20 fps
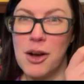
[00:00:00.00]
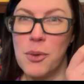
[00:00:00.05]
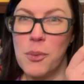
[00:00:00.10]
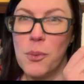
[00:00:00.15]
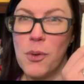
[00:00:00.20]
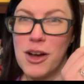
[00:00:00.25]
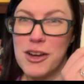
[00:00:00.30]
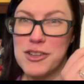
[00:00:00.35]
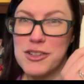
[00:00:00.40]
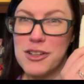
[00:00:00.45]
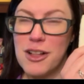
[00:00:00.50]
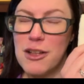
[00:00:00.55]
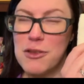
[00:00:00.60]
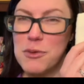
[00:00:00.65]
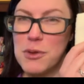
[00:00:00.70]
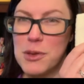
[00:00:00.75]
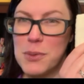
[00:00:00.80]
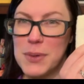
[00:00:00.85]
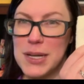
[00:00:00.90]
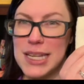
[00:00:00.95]
washcloth
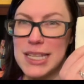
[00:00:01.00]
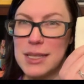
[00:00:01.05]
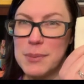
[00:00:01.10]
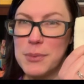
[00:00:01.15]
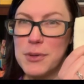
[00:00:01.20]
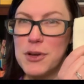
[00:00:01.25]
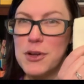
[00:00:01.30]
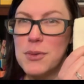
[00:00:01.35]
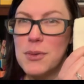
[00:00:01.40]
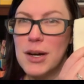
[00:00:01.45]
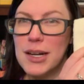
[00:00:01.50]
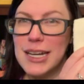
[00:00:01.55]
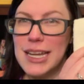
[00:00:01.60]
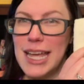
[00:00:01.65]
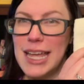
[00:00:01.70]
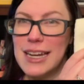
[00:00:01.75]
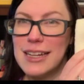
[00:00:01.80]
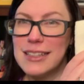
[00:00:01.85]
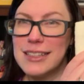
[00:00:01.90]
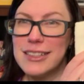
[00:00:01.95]
with Winnie the Pooh on it
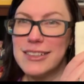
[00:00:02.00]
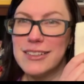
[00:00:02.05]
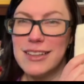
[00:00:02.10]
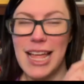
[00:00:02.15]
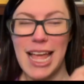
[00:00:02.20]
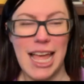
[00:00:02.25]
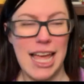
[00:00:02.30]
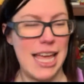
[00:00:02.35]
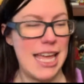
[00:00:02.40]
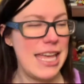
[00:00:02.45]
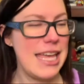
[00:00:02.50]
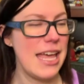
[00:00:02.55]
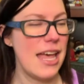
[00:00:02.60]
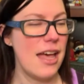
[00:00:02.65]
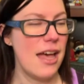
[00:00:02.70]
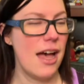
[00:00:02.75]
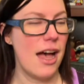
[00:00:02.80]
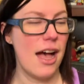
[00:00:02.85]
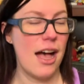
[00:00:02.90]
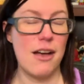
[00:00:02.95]
and a little A
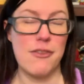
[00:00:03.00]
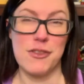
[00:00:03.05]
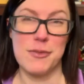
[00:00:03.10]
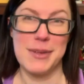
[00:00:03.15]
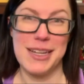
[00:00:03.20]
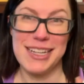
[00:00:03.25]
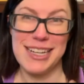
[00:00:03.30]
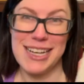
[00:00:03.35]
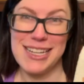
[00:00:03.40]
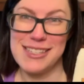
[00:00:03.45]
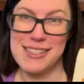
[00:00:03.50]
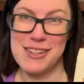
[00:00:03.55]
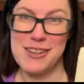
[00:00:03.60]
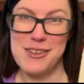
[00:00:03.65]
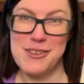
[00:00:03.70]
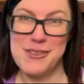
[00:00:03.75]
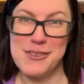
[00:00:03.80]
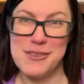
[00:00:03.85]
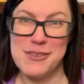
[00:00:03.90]
for my cousin